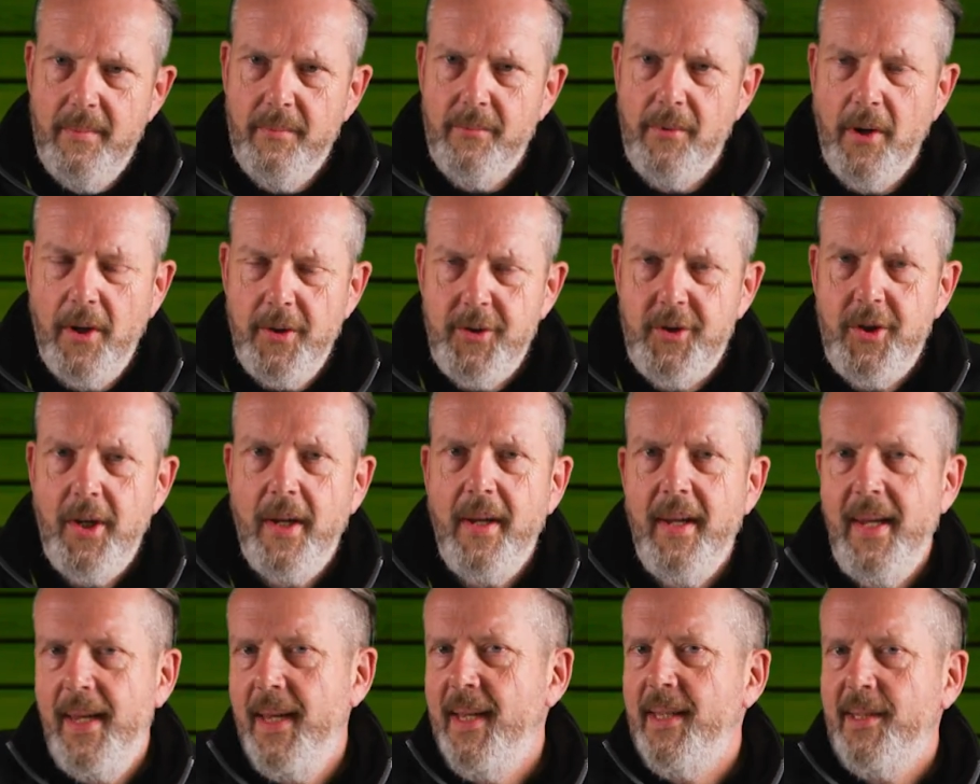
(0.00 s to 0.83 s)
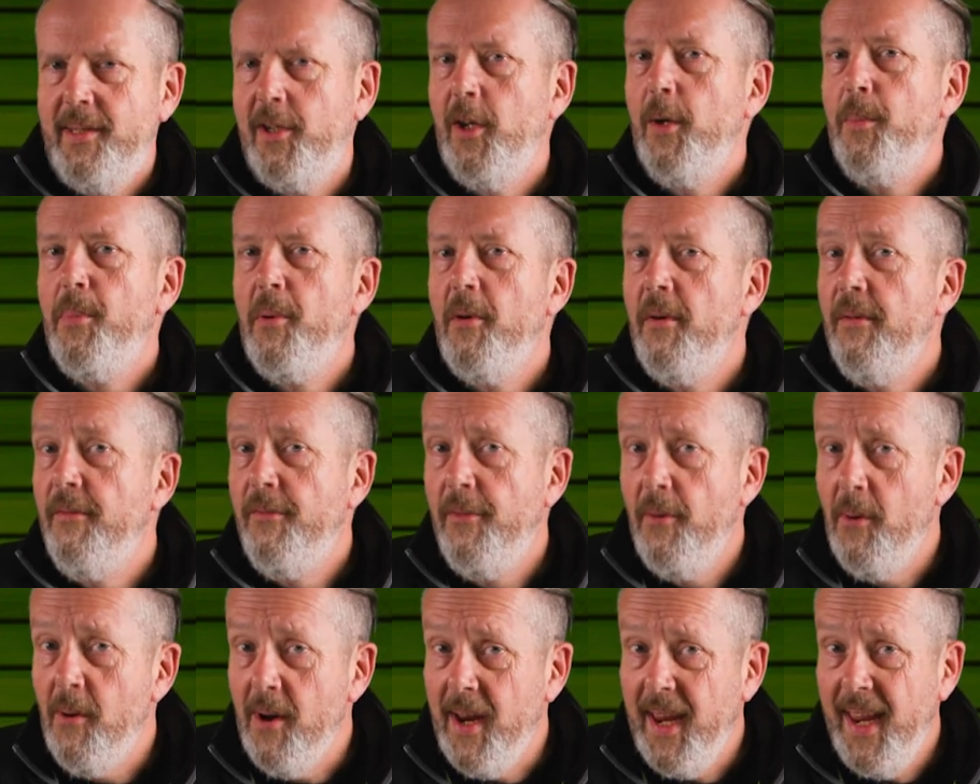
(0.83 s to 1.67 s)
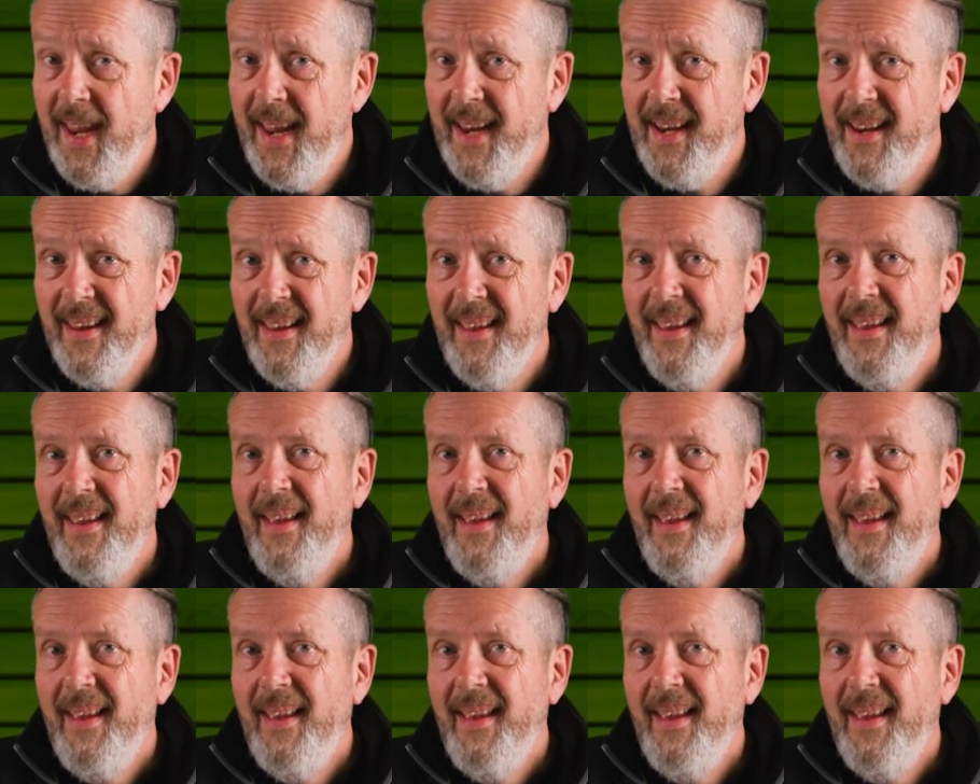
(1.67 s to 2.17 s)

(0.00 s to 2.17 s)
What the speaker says: Roger is 2.4 gig.